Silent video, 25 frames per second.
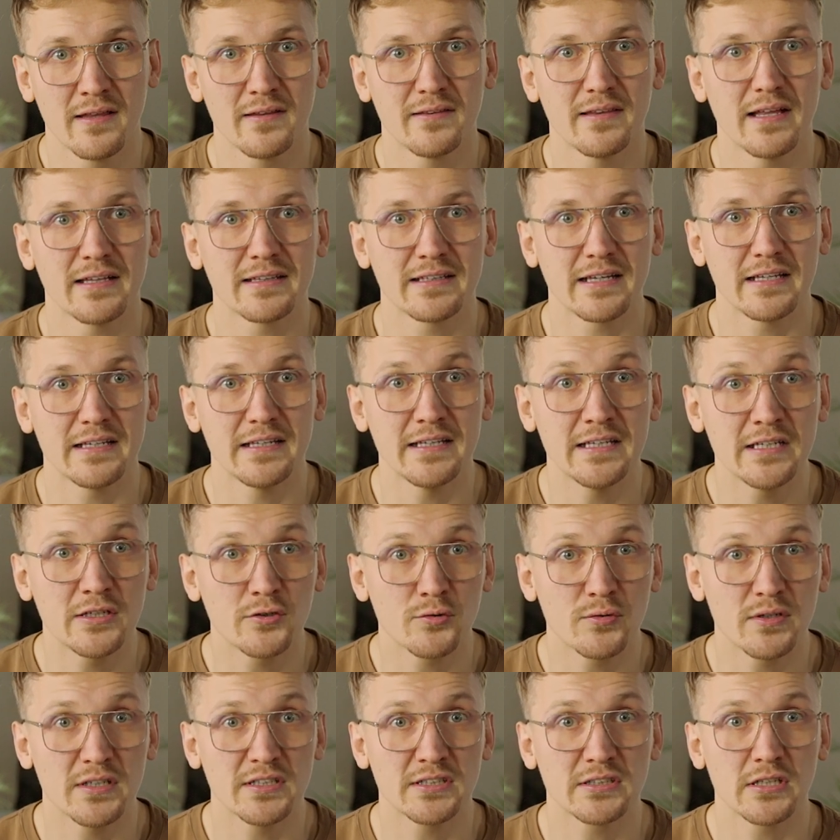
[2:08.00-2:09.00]
that can
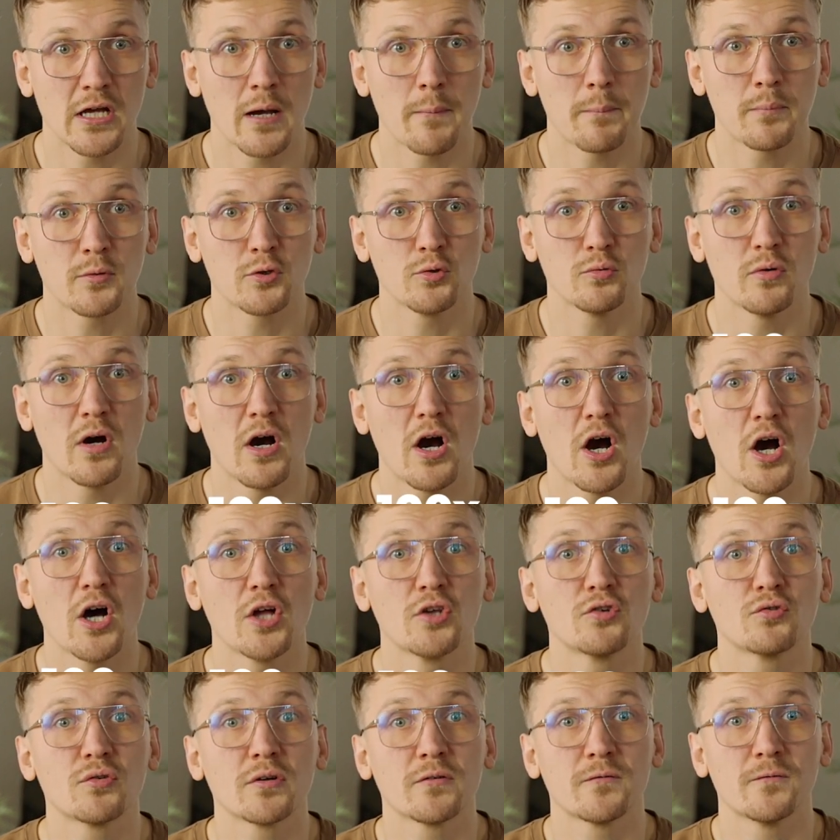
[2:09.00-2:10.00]
increase up to
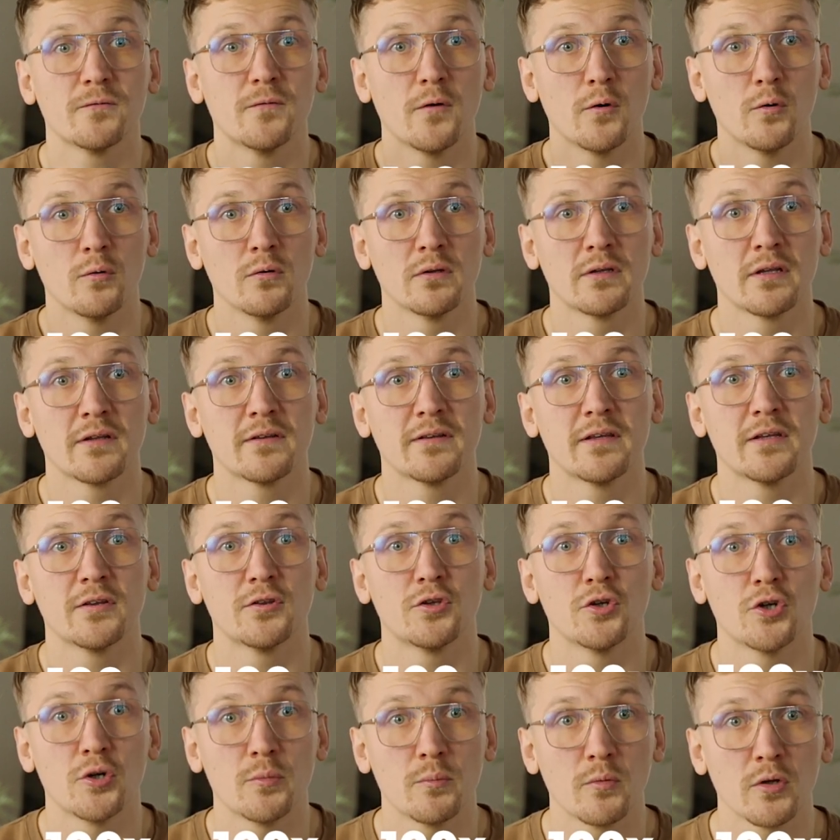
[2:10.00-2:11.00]
100-fold the
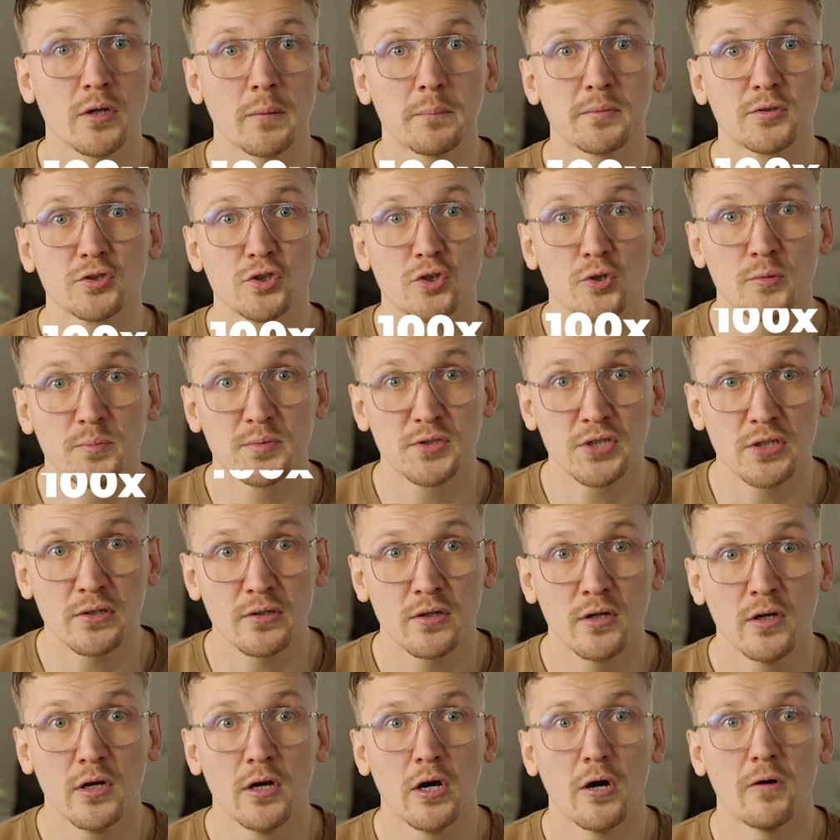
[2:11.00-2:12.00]
dermal
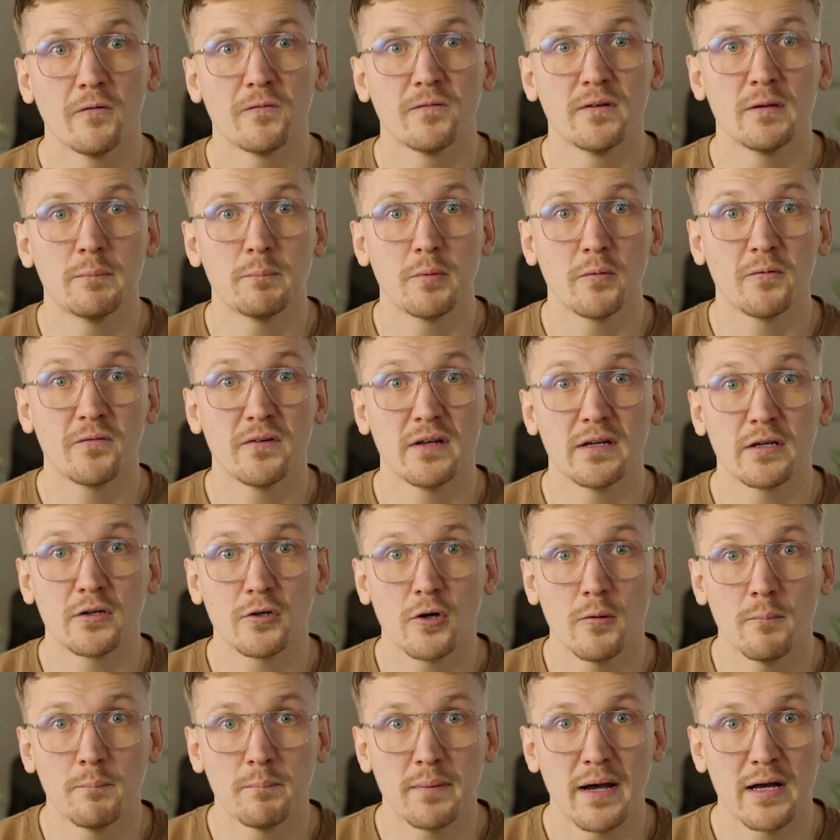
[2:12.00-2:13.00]
absorption of lipophilic
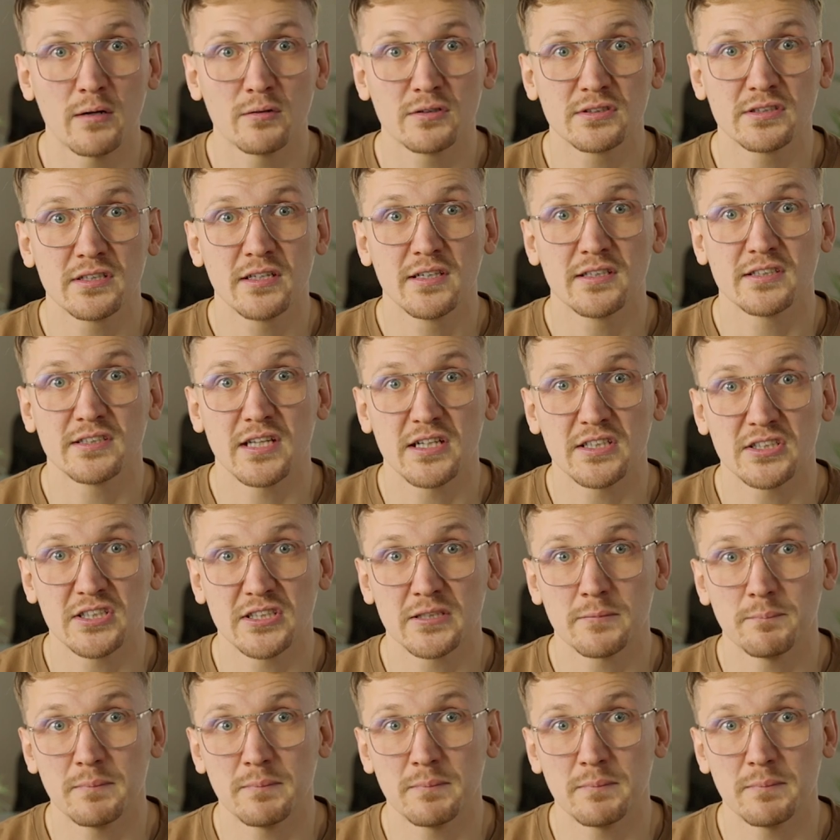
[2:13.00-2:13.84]
compounds such as